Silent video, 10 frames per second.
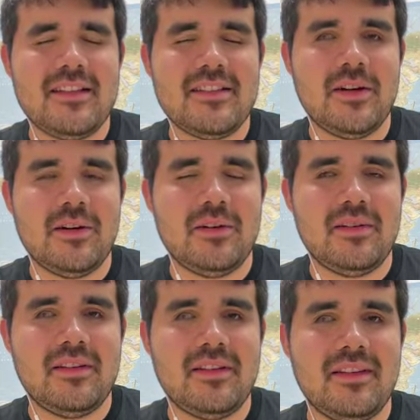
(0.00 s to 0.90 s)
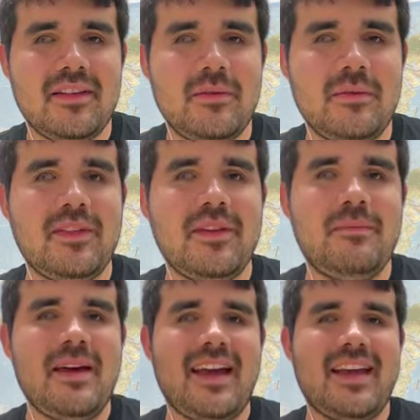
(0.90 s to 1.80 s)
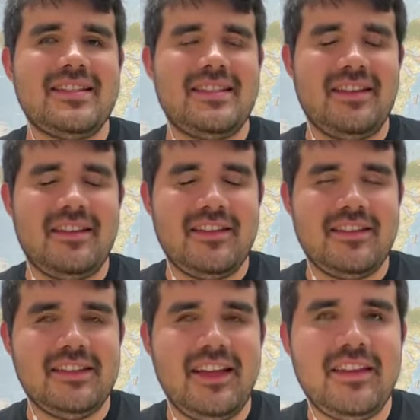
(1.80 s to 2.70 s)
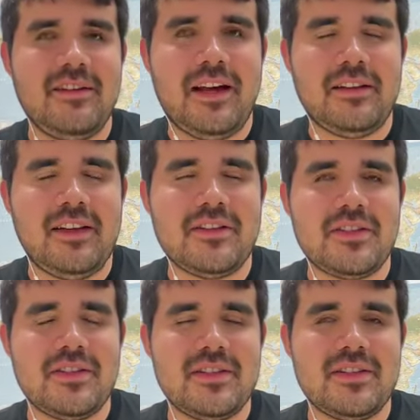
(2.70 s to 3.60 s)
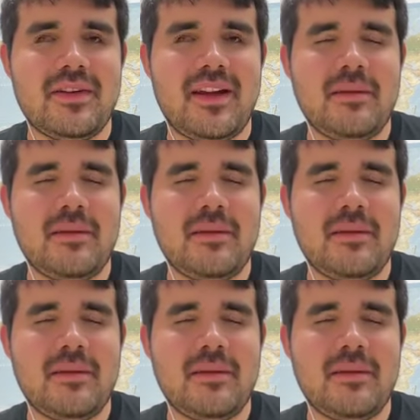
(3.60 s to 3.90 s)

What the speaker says: So I guess to lay the foundations, right?